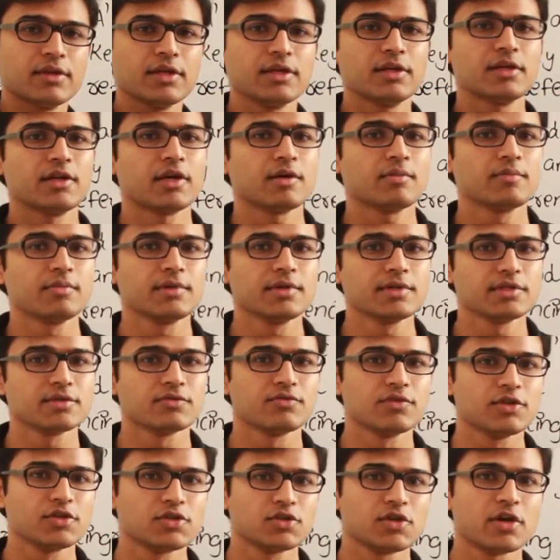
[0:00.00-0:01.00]
the tuples
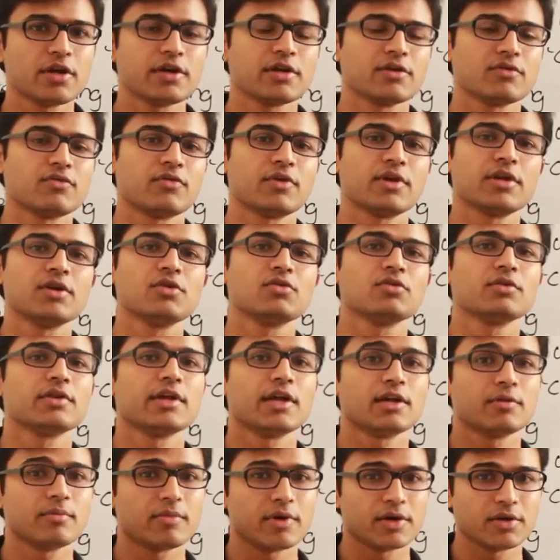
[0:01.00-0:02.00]
which are referring to
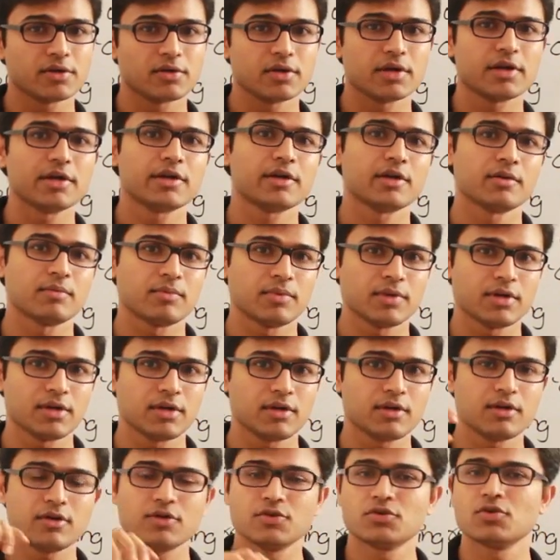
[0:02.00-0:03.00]
that particular
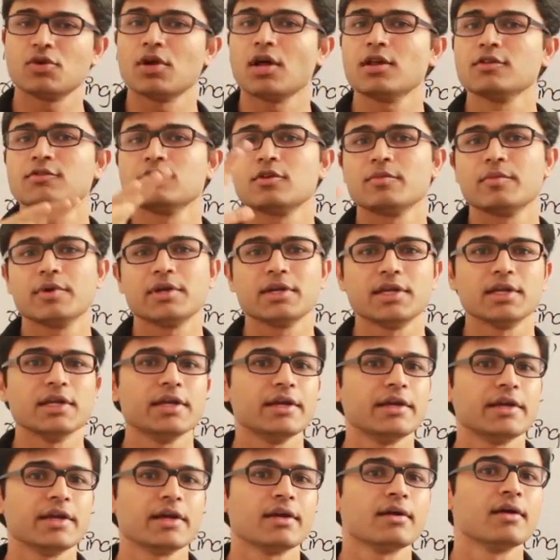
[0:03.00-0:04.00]
tuple should also be
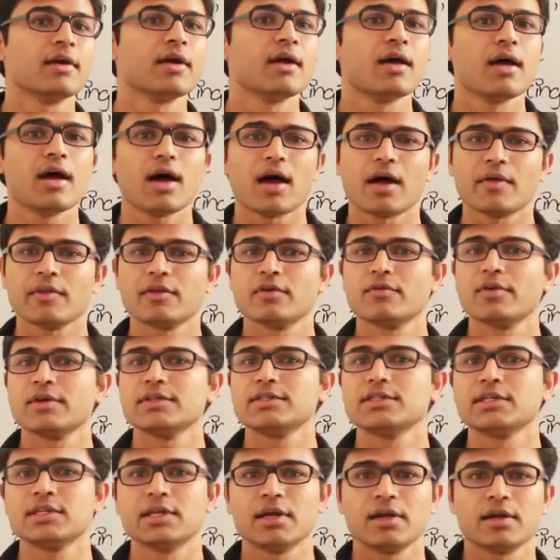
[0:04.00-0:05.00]
deleted,
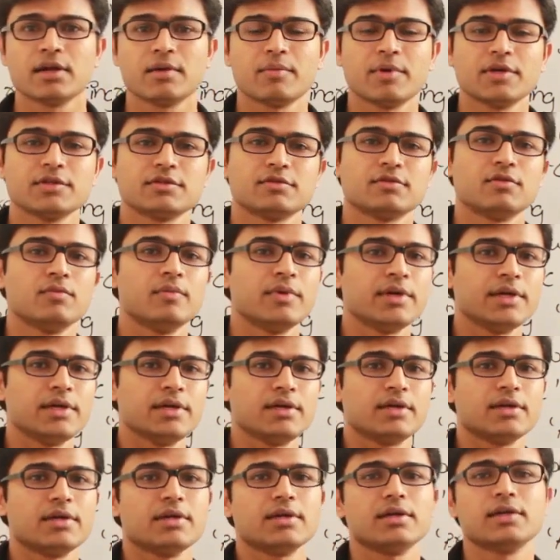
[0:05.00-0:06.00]
otherwise the database would
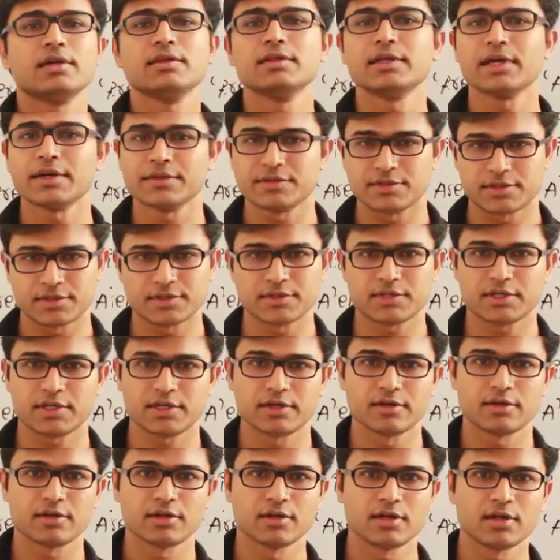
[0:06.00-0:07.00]
be
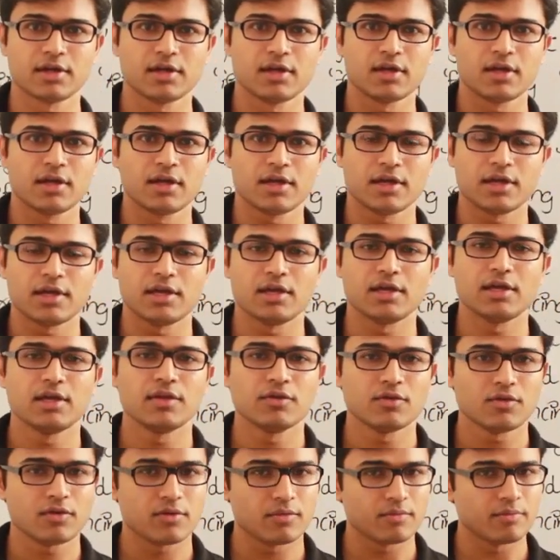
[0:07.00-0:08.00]
inconsistent.
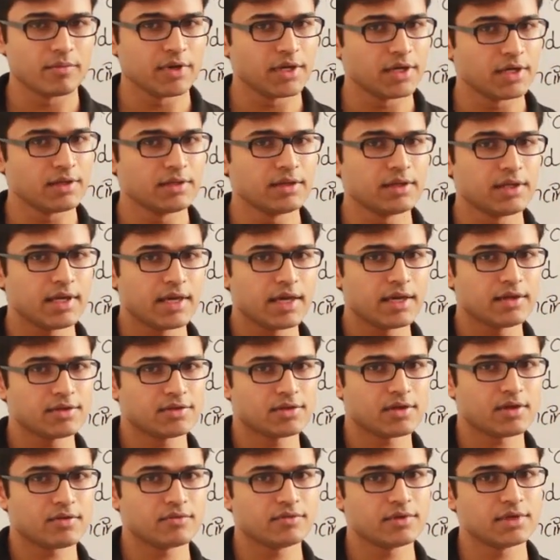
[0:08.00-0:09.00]
You know, in
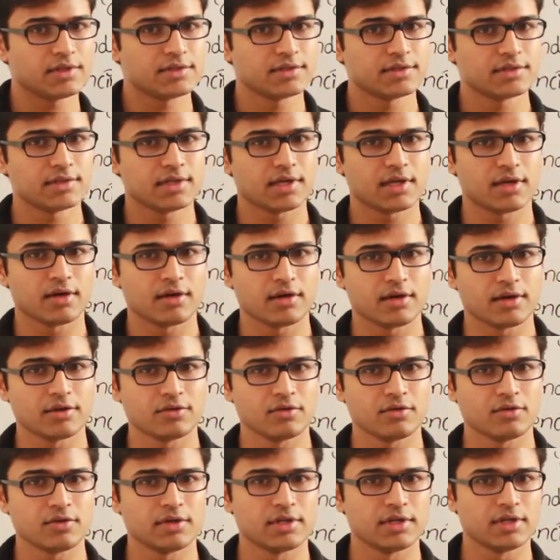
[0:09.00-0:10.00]
case of this, uh, you
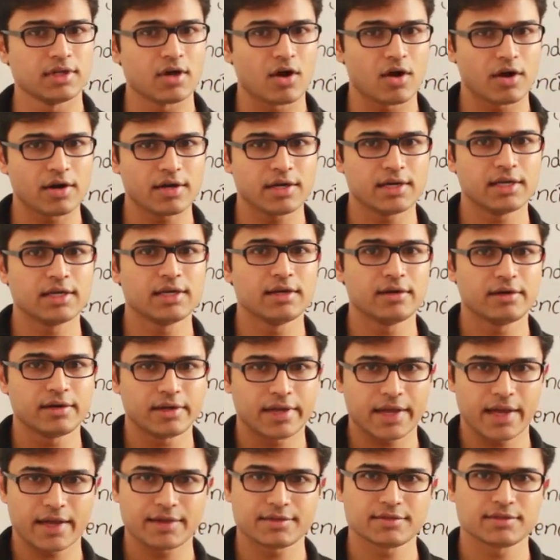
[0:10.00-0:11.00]
know, on
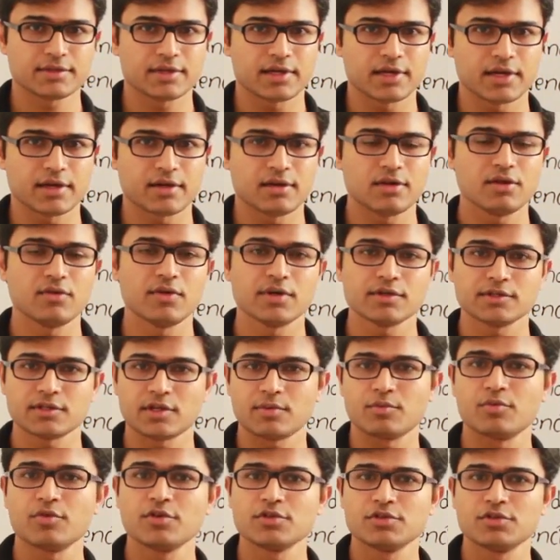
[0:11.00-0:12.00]
delete cascade, you are
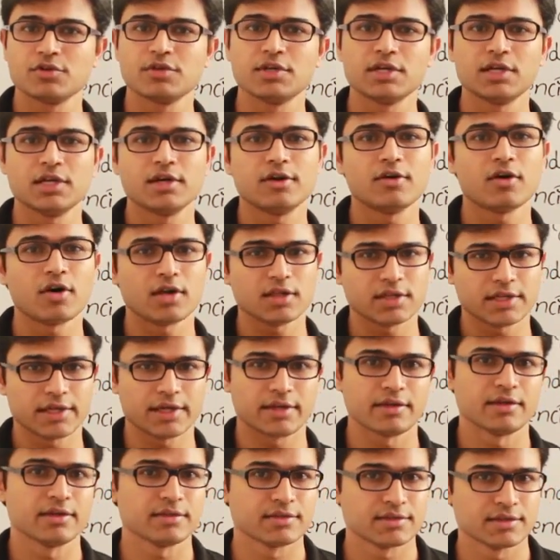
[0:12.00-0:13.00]
supposed to delete all the
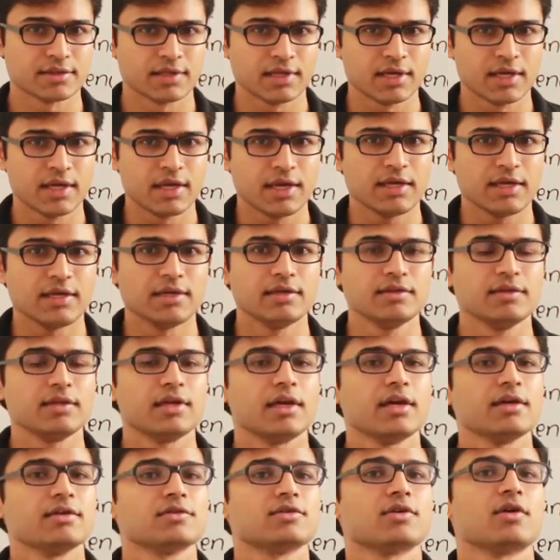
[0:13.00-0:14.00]
others. In
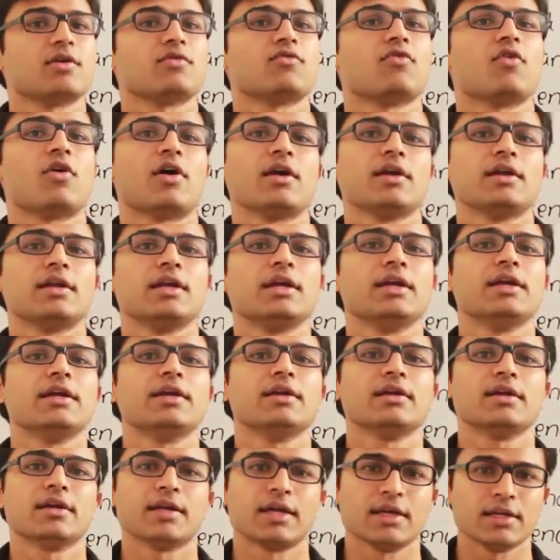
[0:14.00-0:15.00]
case of on
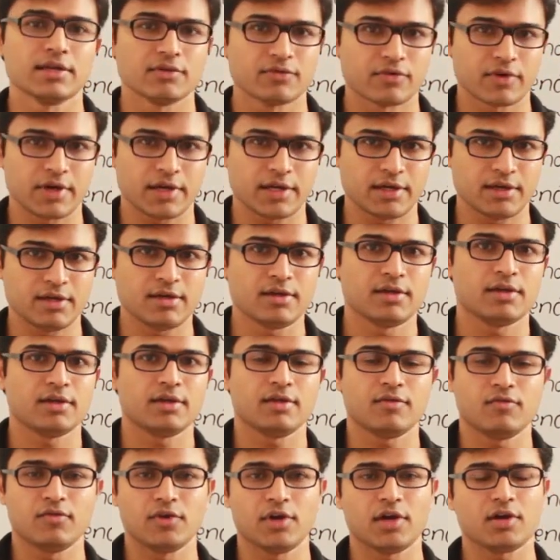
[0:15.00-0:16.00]
delete nullify,
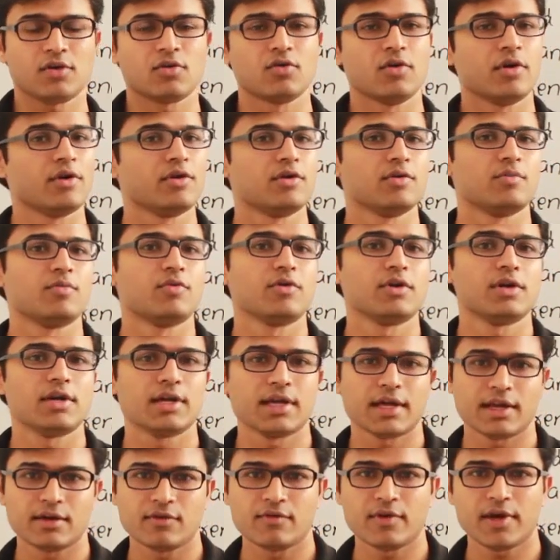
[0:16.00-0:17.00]
we are going to put
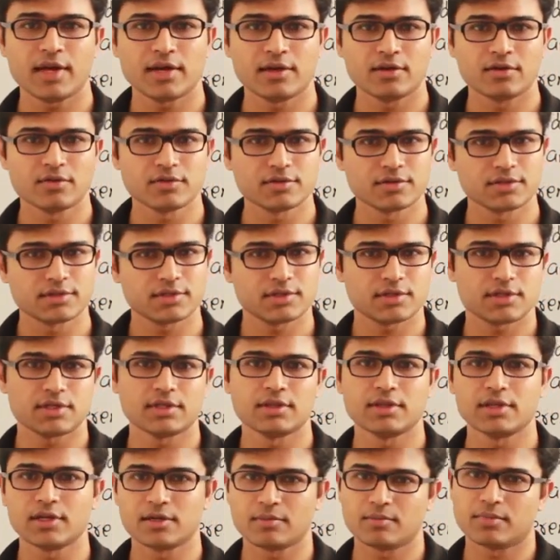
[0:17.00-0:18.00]
null values
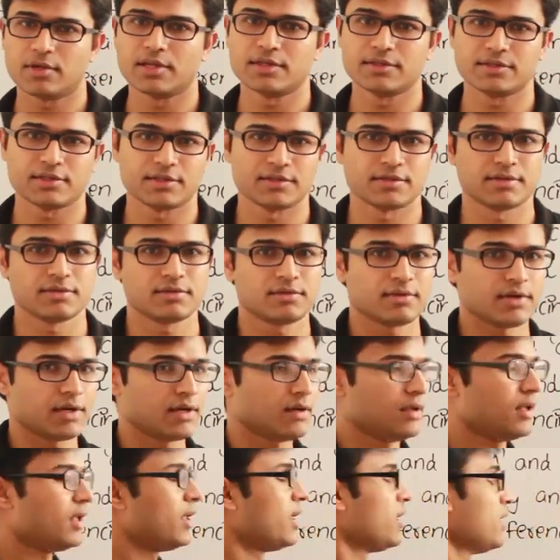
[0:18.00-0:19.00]
in that places, right?